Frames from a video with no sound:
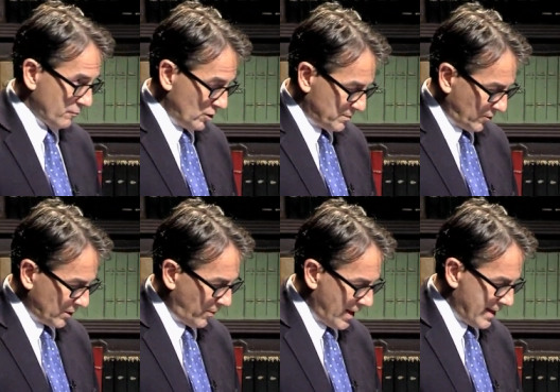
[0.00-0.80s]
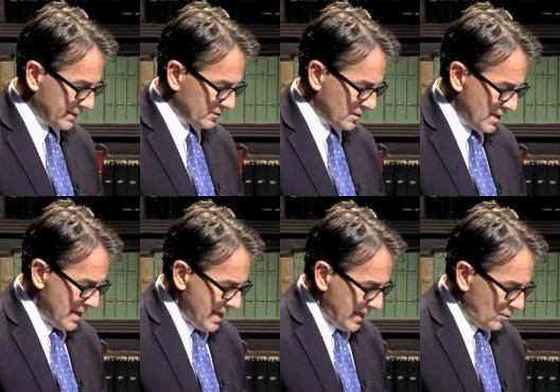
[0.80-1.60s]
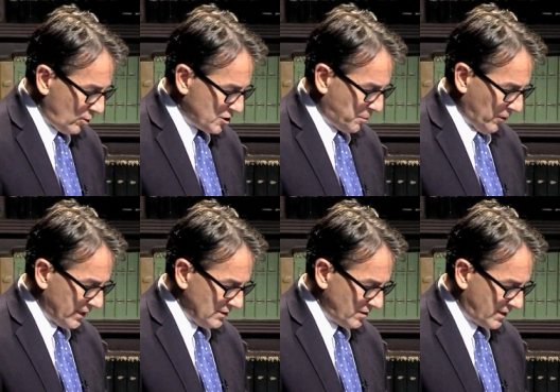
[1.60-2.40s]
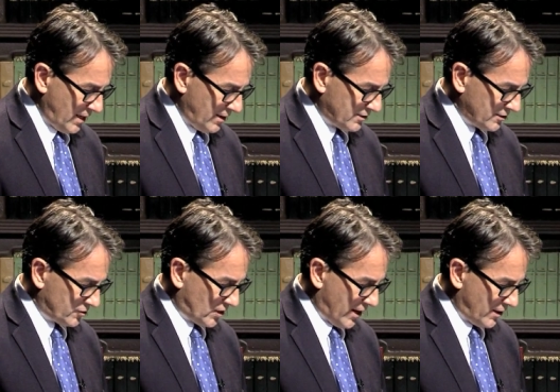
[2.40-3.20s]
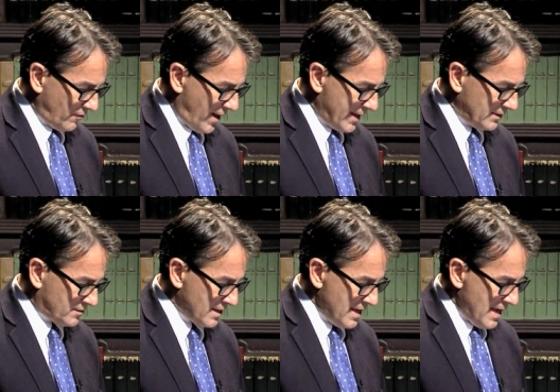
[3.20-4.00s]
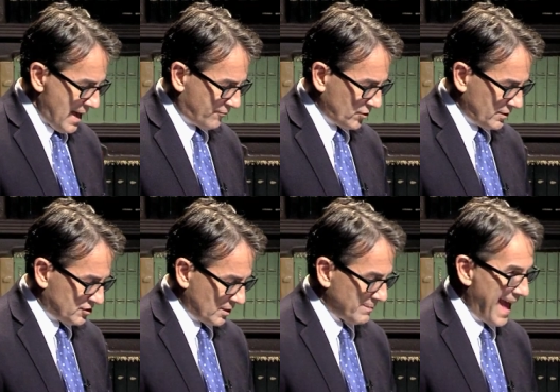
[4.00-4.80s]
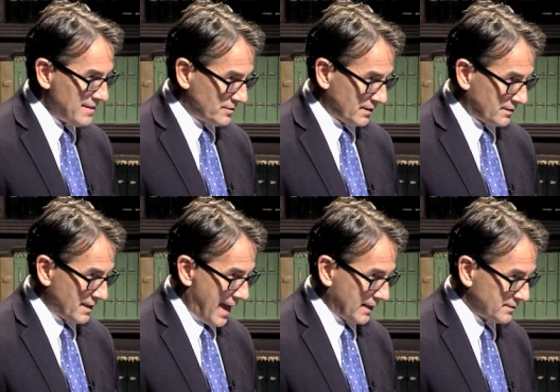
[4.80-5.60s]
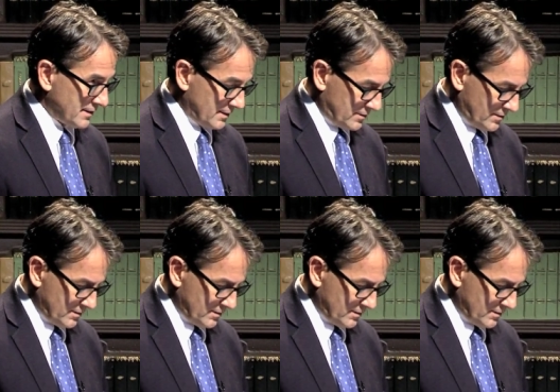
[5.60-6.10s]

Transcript: Whispering Pines. In which book is a character scared of heights after a gymnastics accident?